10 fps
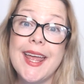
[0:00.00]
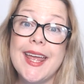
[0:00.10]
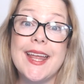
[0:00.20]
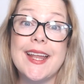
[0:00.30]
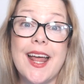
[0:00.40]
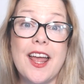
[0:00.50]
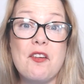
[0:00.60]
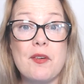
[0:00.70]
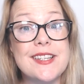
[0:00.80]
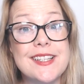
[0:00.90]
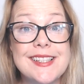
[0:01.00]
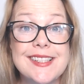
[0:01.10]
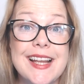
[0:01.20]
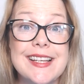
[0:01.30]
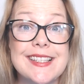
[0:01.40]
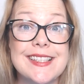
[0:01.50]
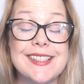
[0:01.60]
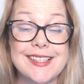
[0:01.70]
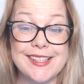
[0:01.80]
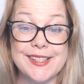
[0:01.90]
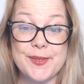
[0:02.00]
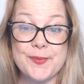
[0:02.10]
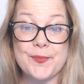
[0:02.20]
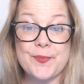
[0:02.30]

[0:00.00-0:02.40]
in a written sentence?